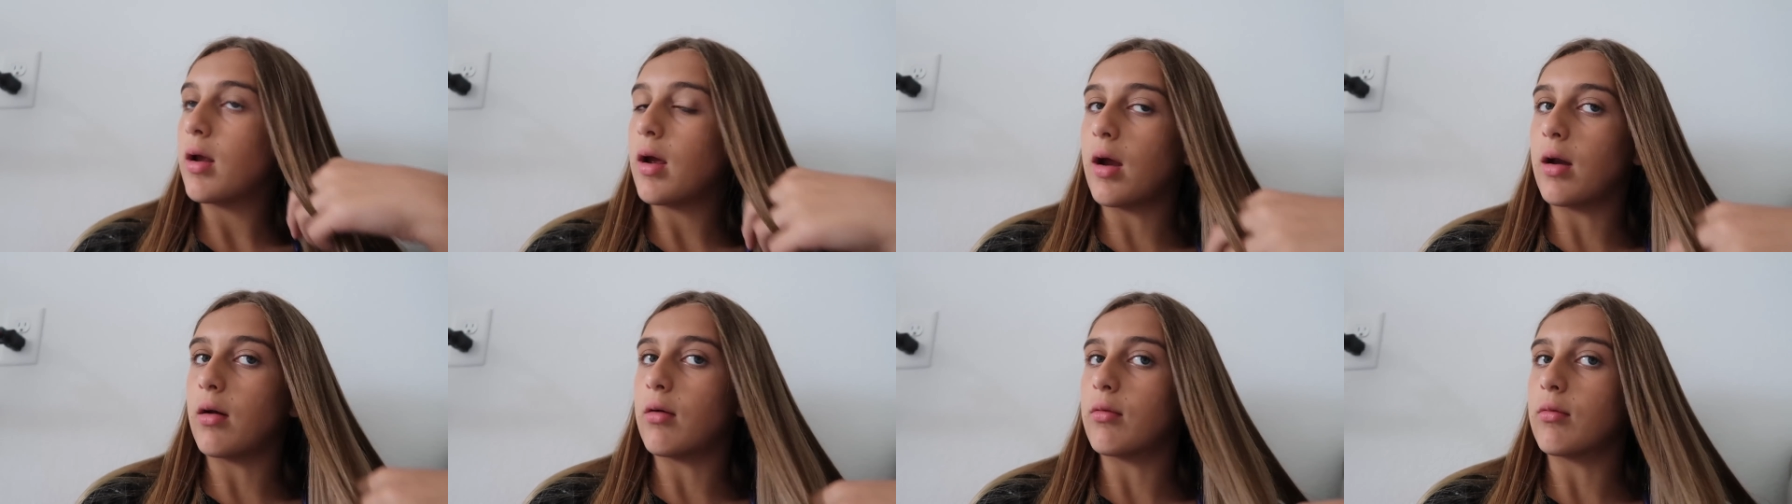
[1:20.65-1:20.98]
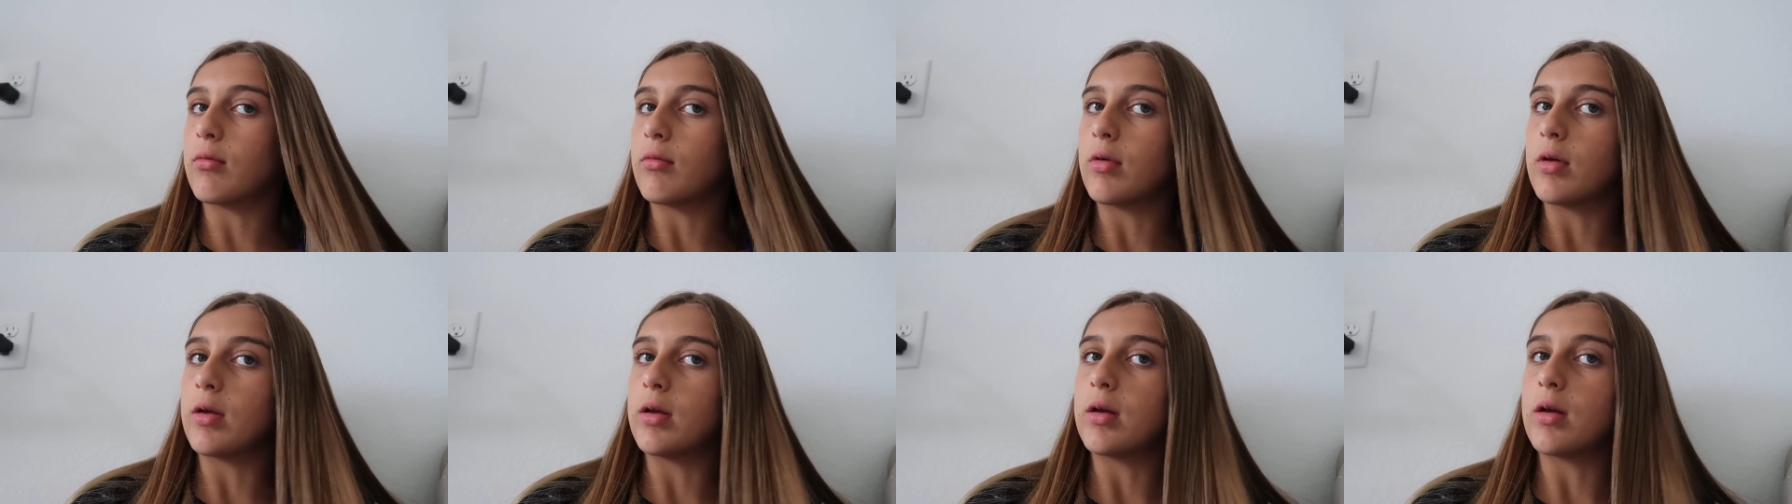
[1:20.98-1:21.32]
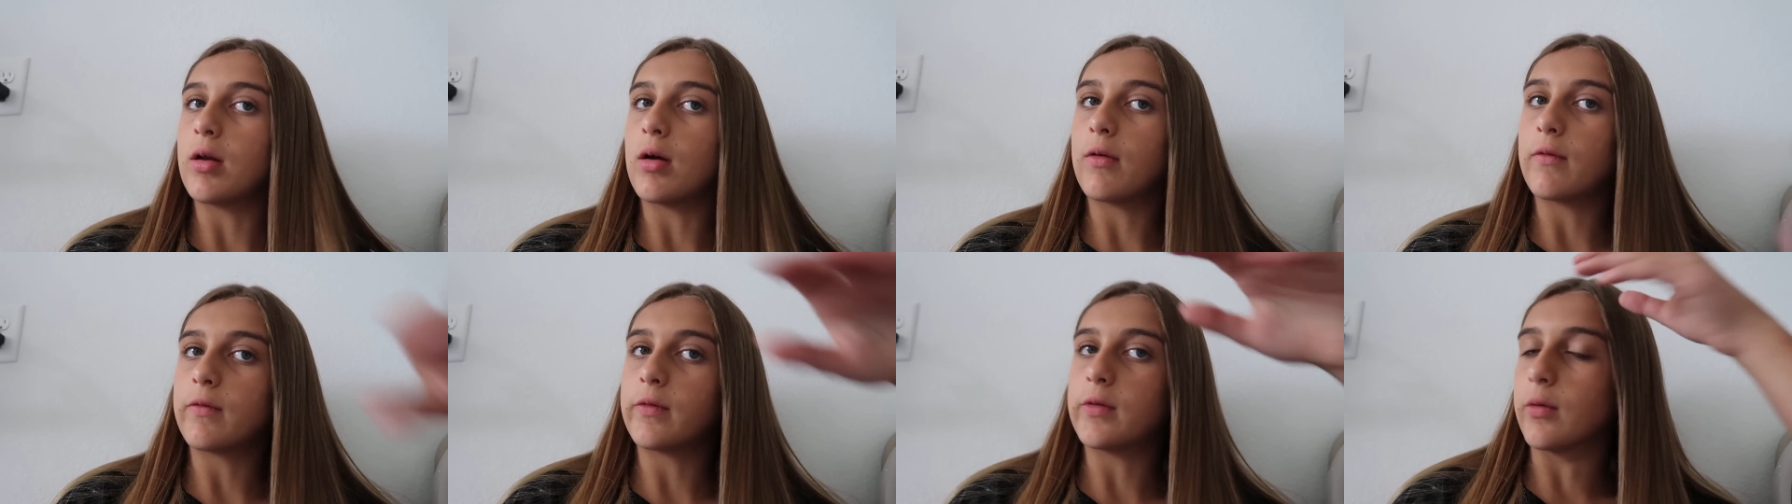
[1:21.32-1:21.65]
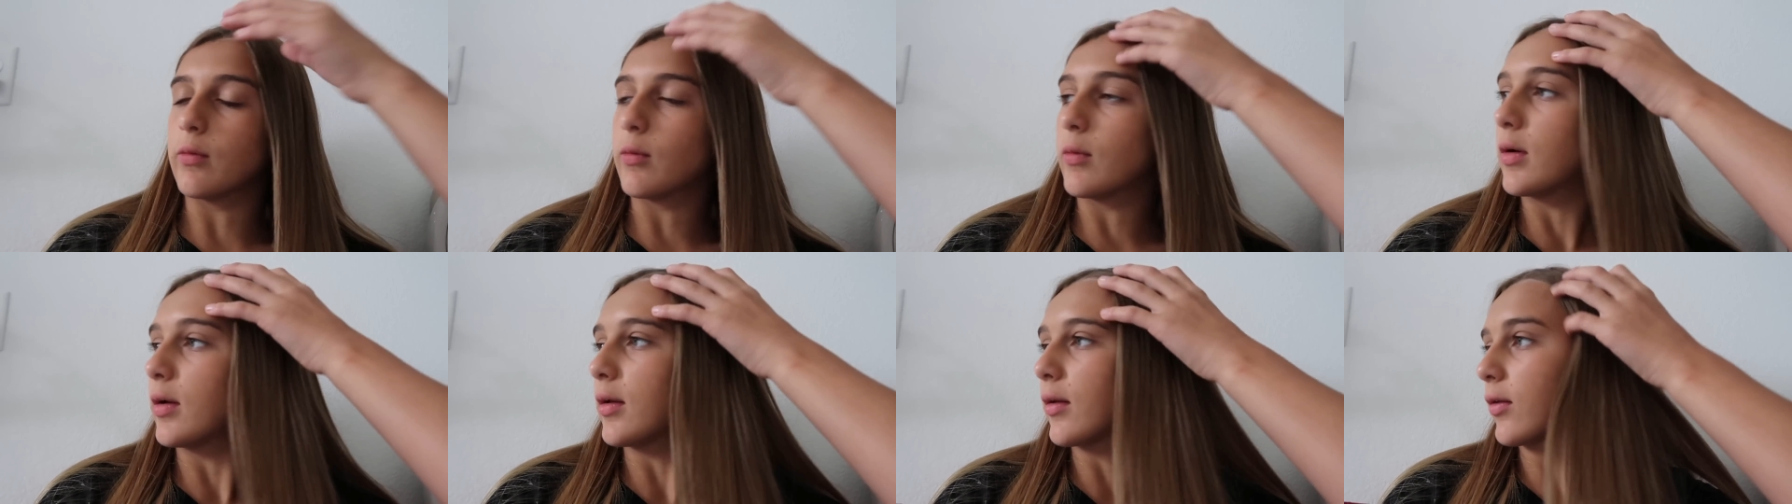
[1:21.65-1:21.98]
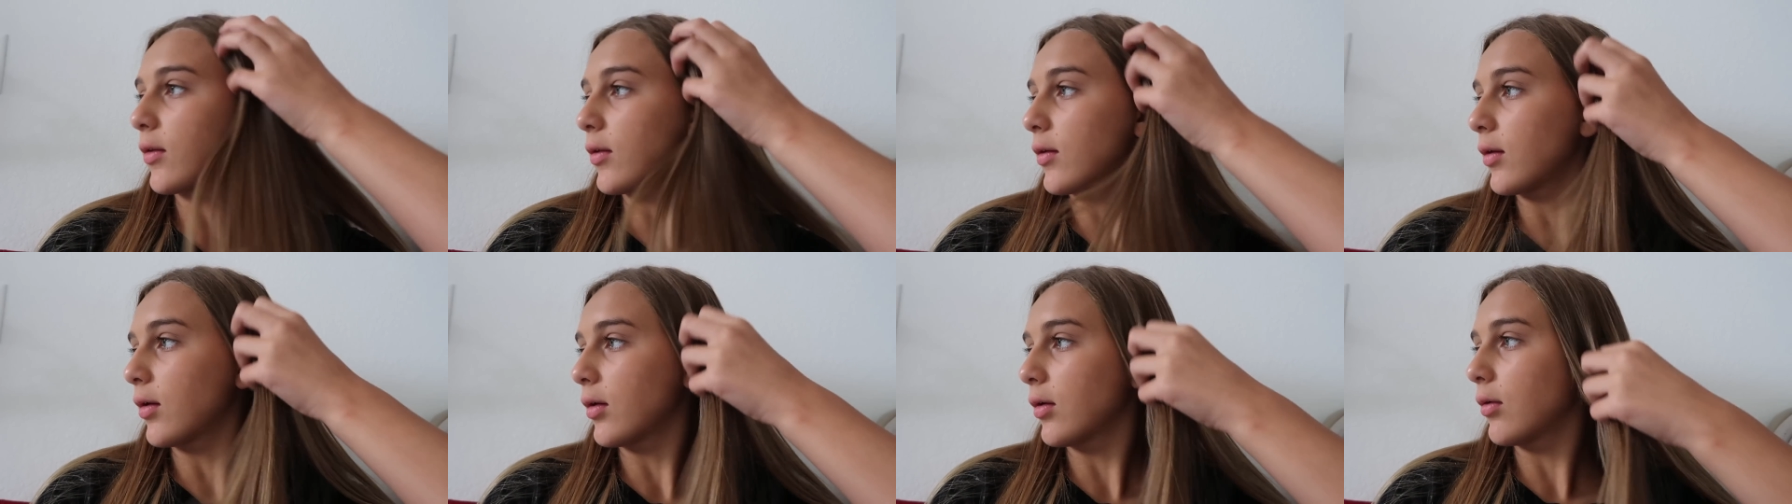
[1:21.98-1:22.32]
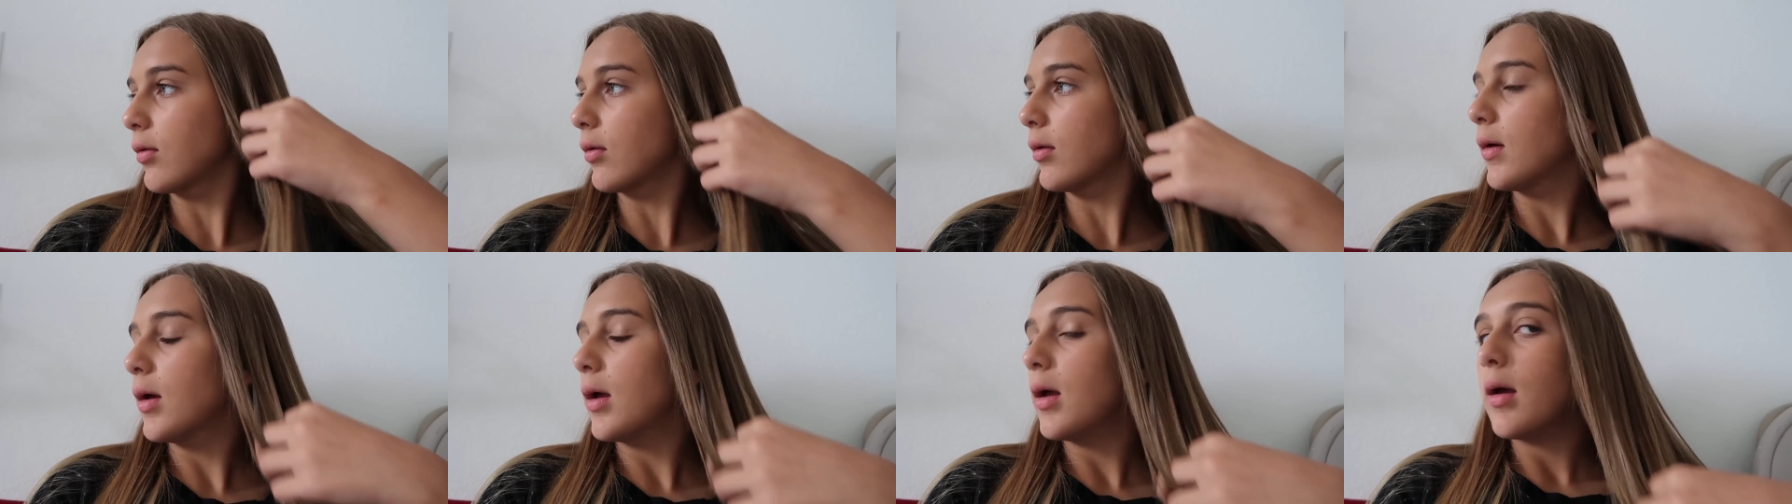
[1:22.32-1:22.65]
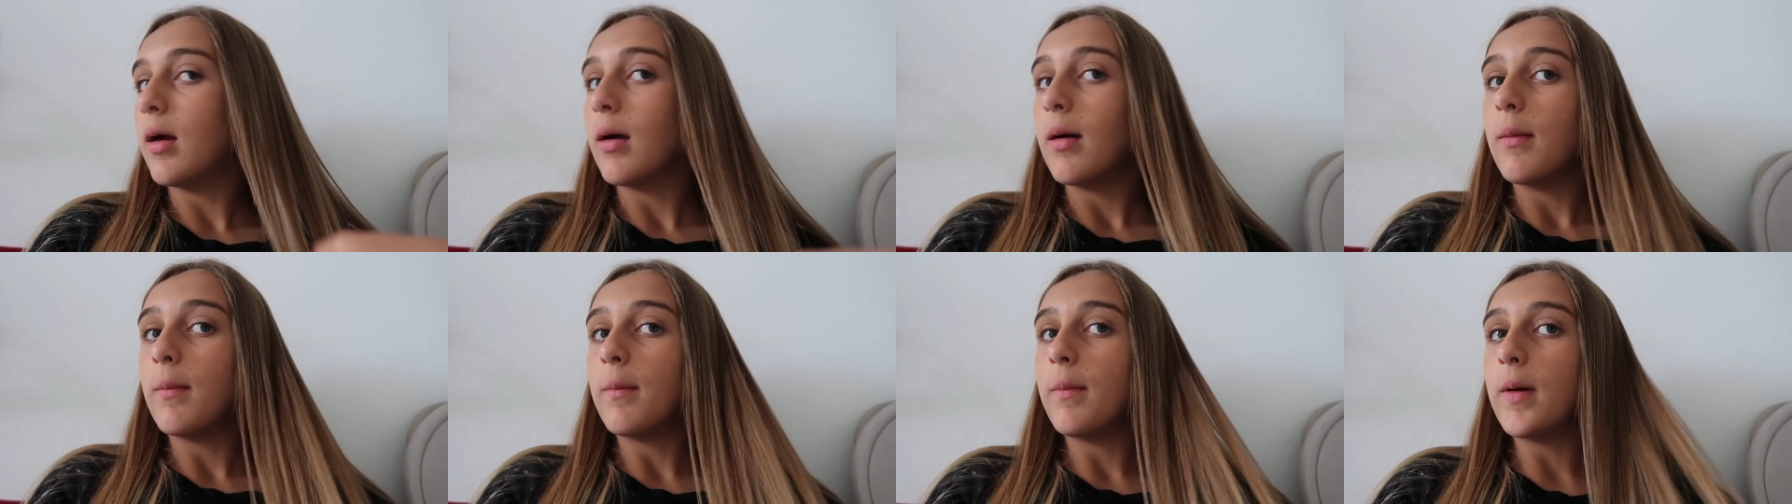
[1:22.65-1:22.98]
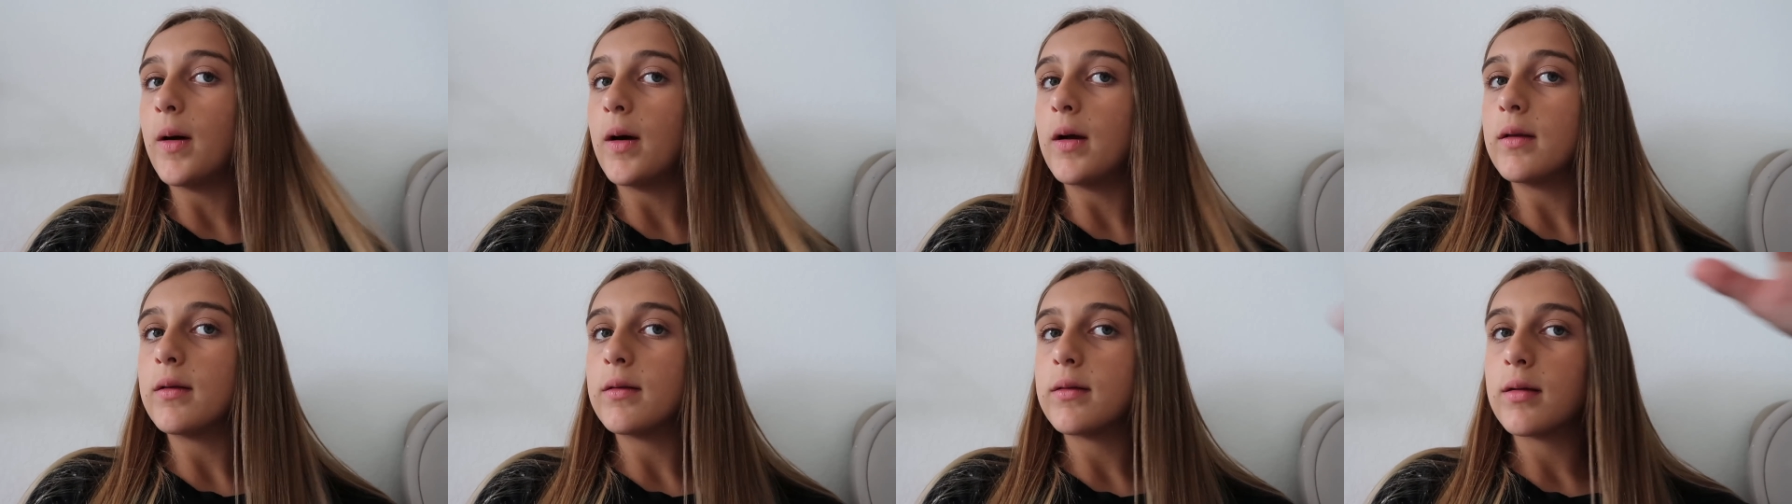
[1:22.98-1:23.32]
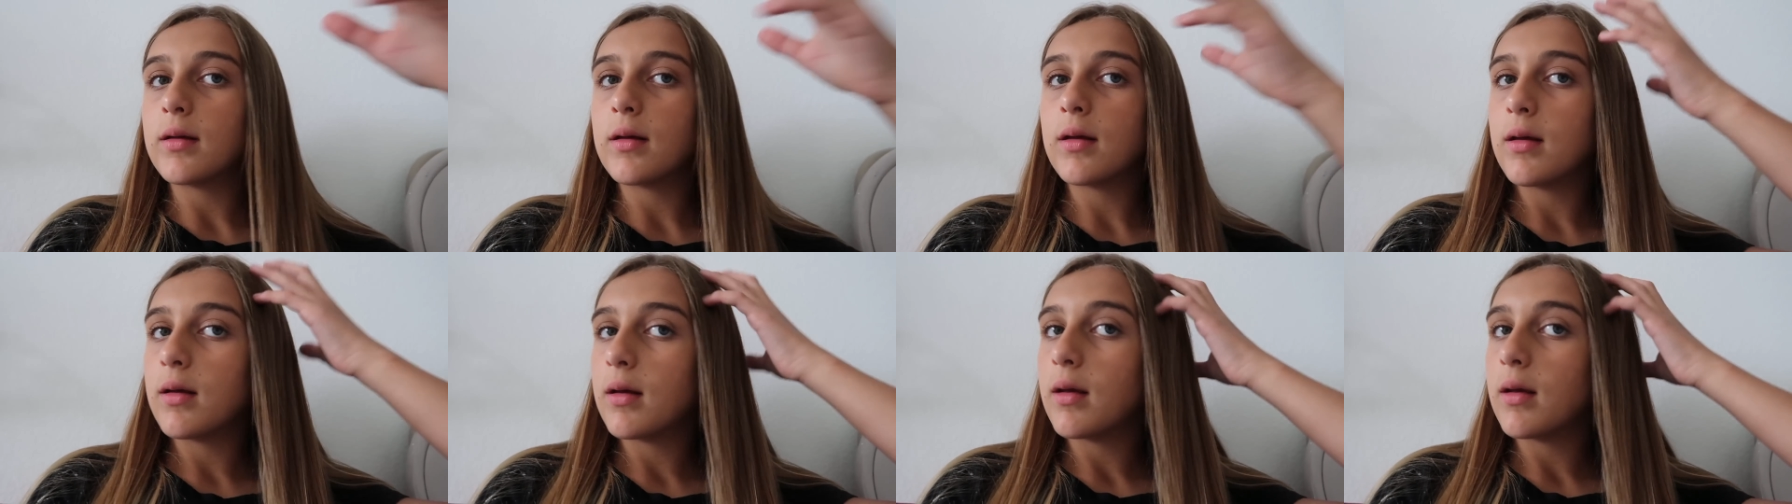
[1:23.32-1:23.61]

I don't really know if she wants to, but